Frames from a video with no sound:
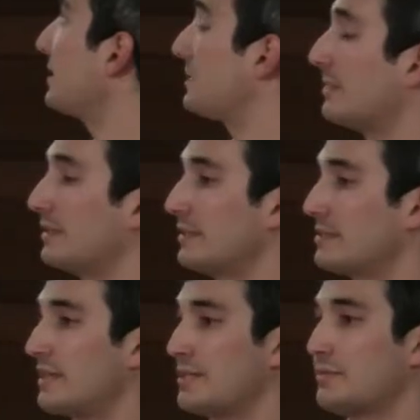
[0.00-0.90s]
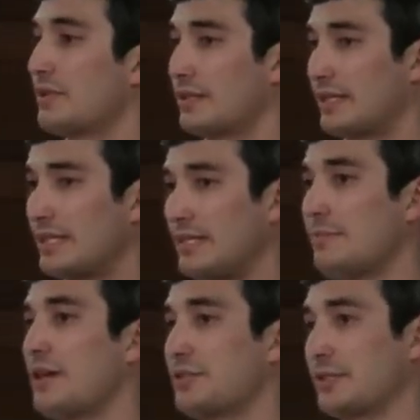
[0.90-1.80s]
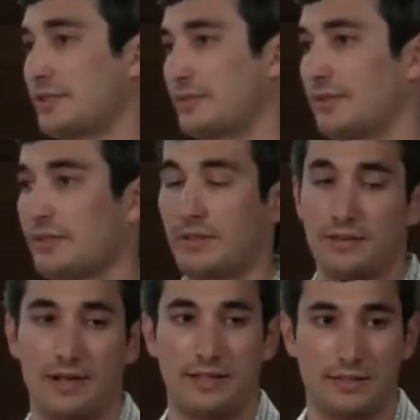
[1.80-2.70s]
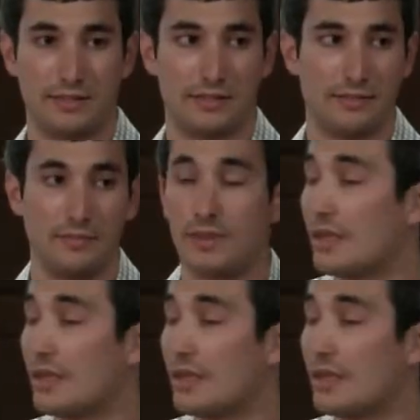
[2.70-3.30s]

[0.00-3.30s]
experience as one of the key metrics for the LEED rating system.